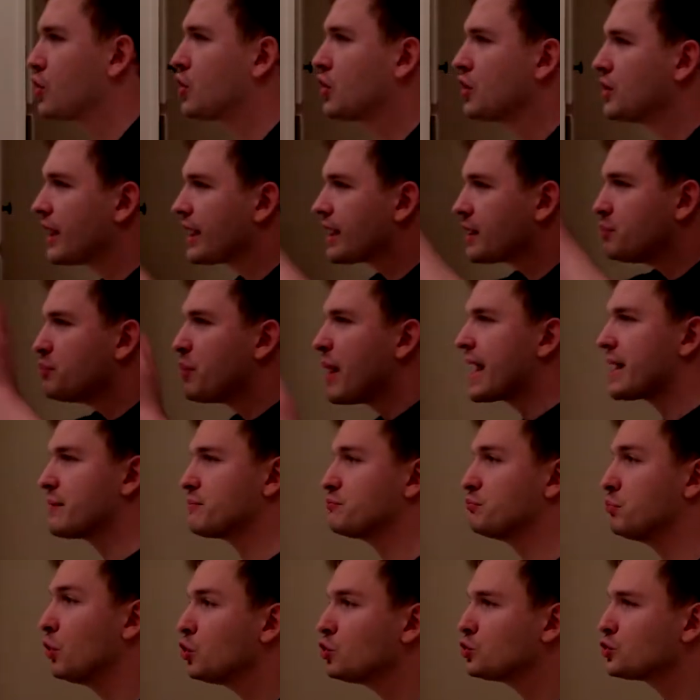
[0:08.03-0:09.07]

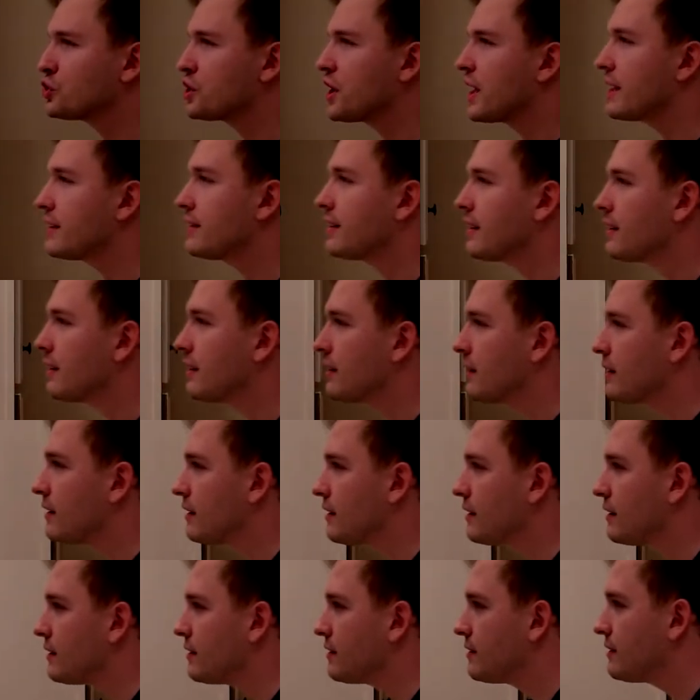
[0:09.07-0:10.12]
clickbait bullshit.
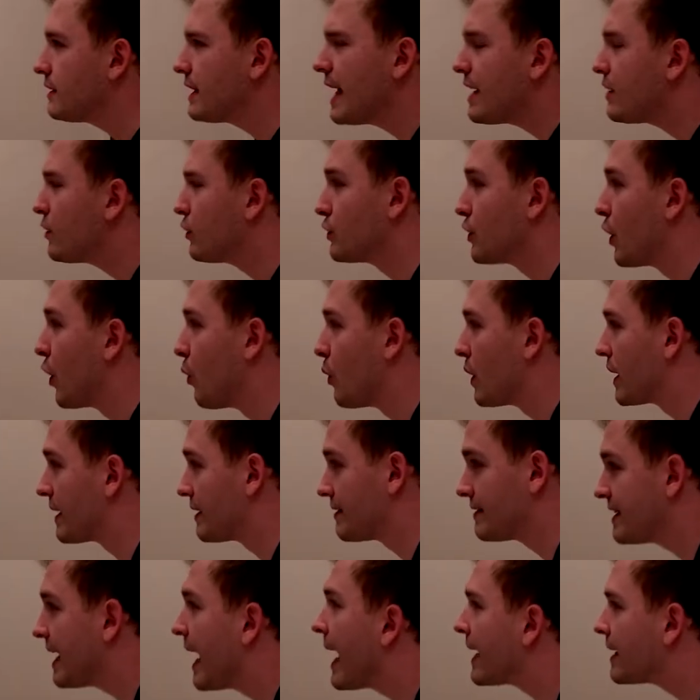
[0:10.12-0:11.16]
They don't know what
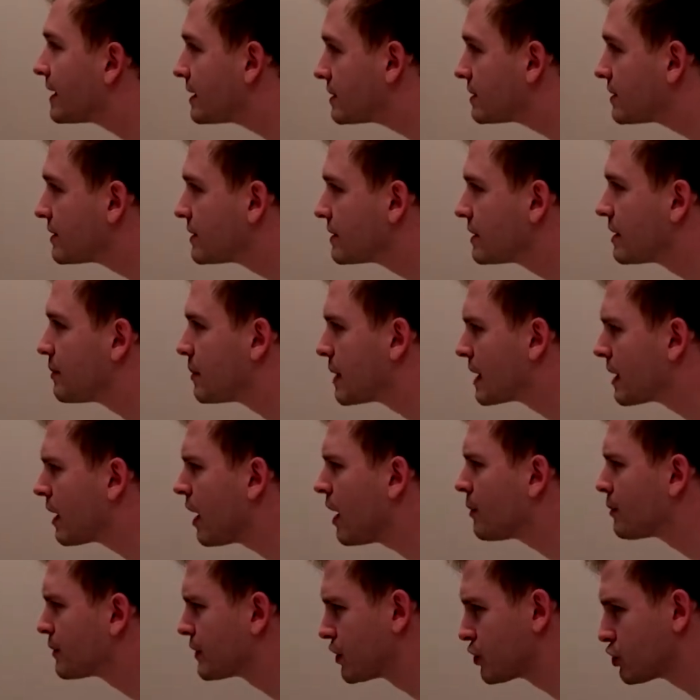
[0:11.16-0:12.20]
it takes to
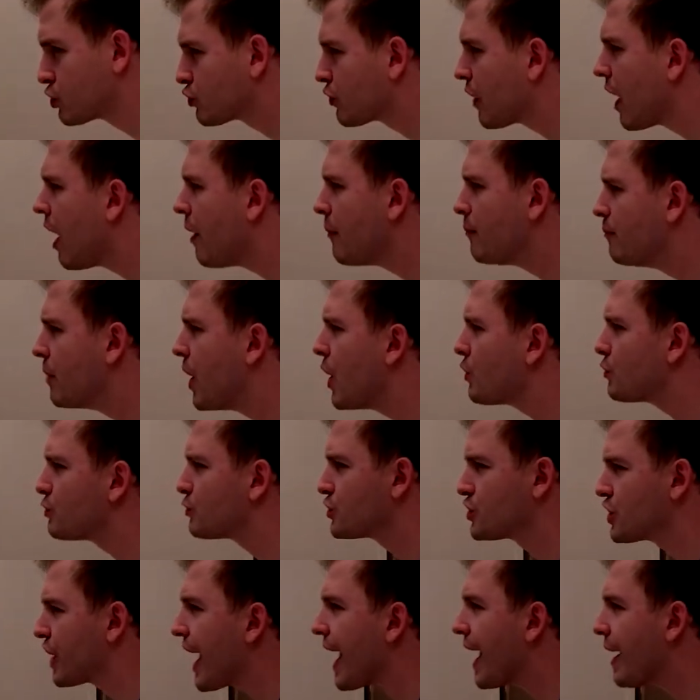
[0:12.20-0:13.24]
become the trombone
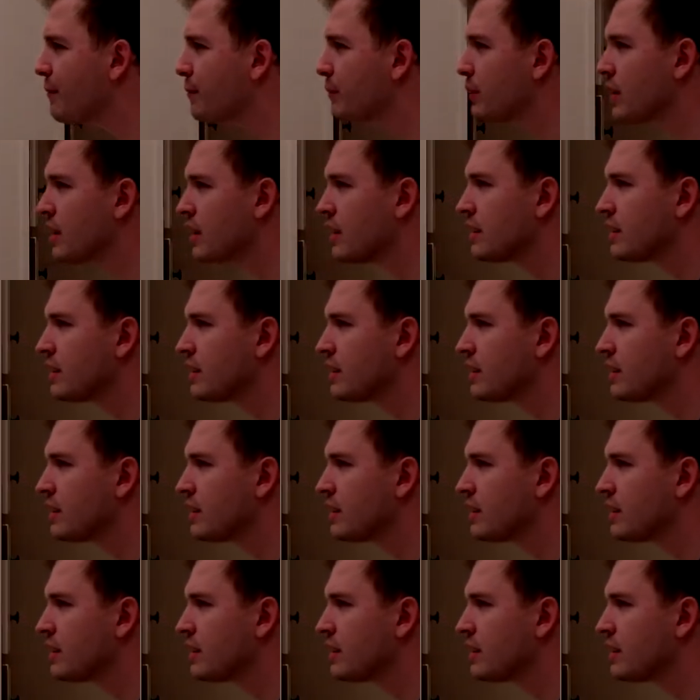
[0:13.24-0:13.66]
champ.